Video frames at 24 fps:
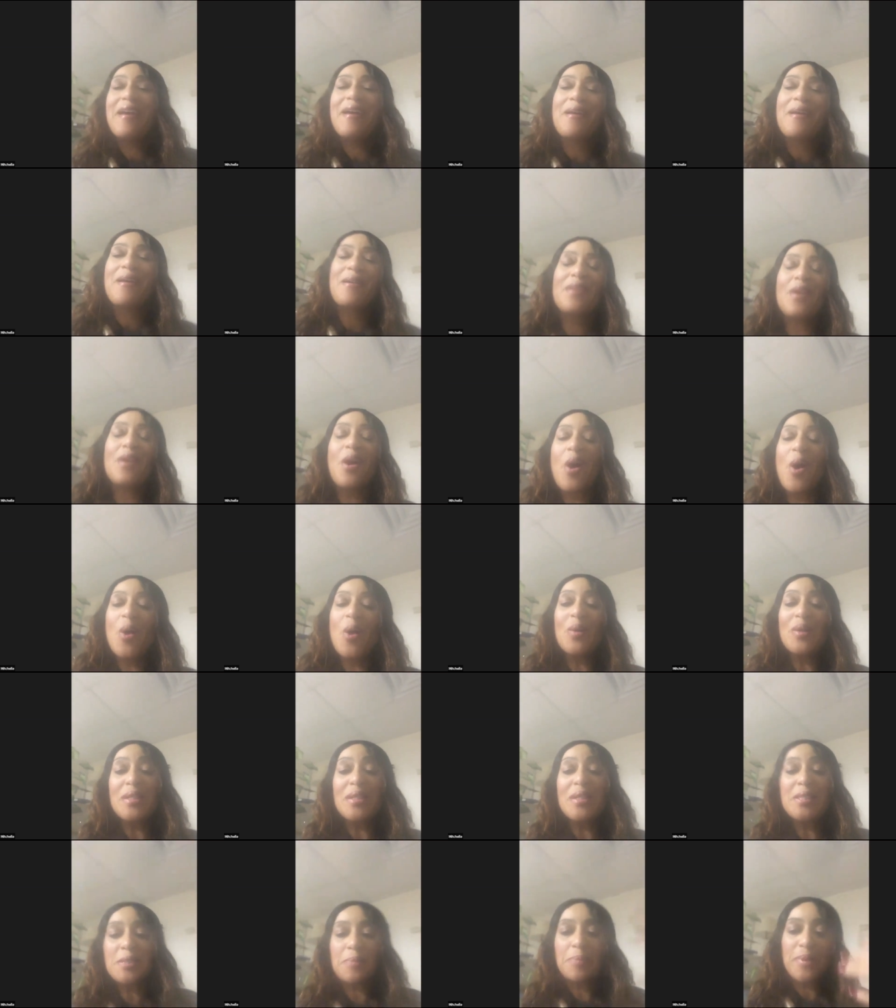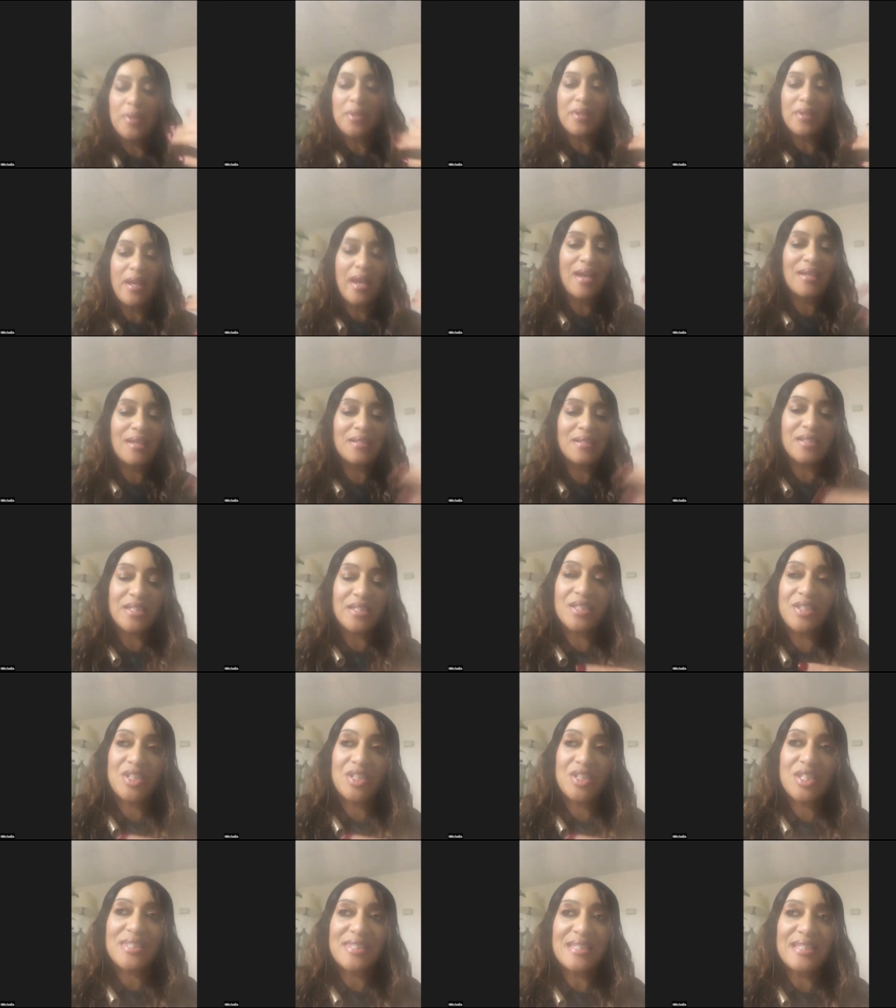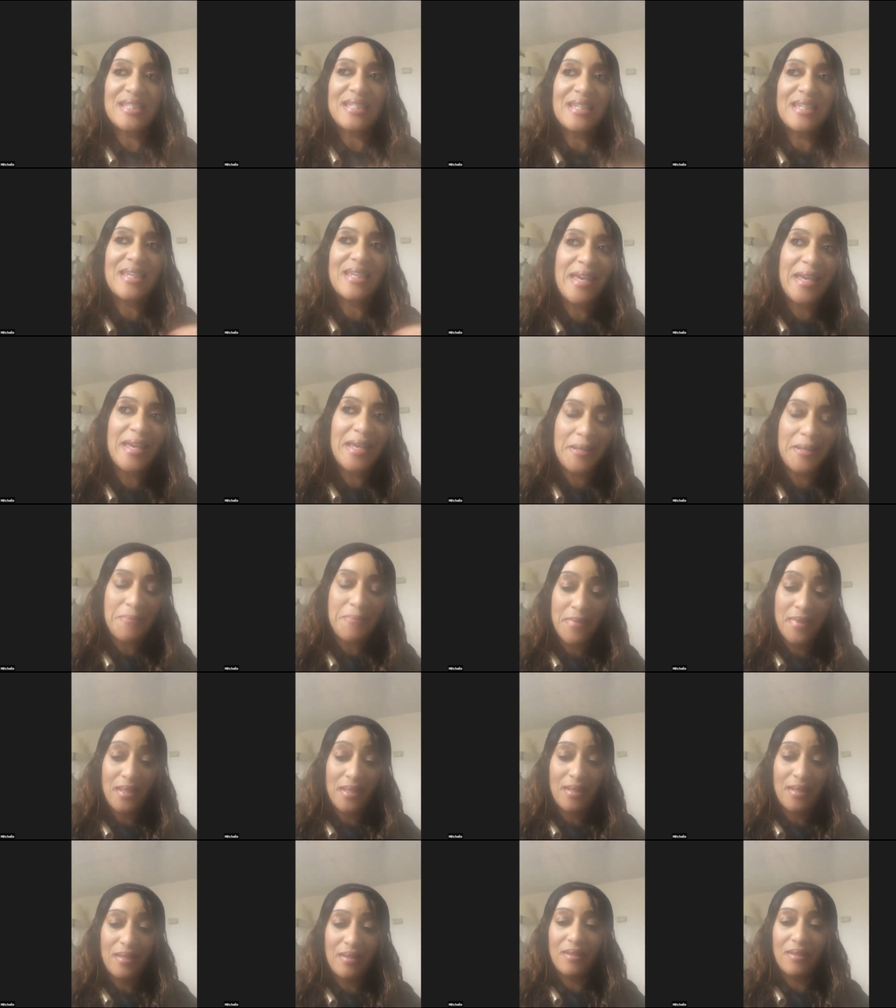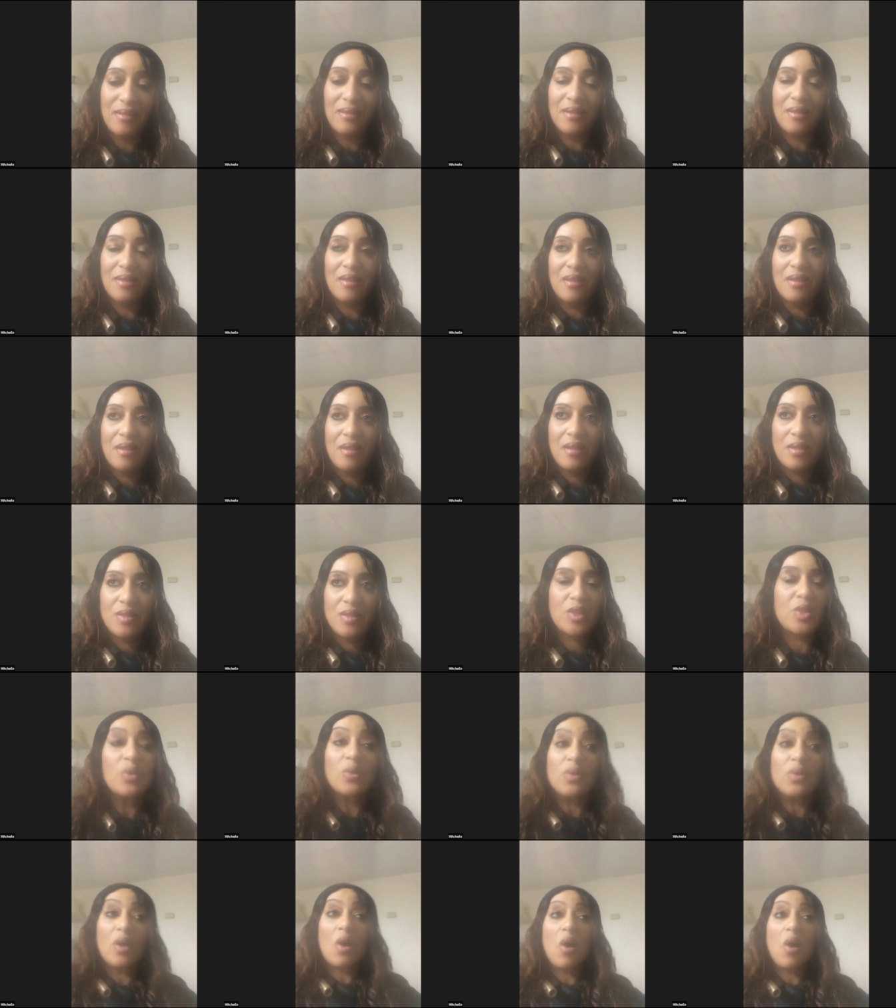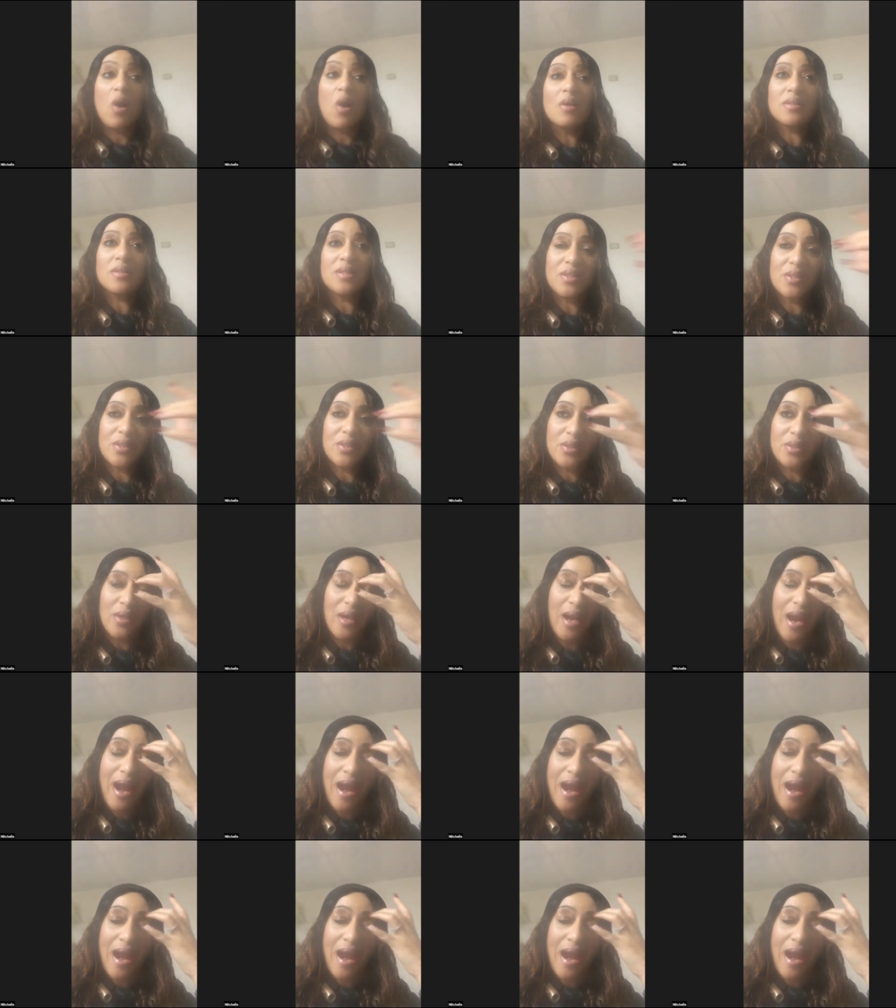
the Holy Spirit actually just led me to the altar.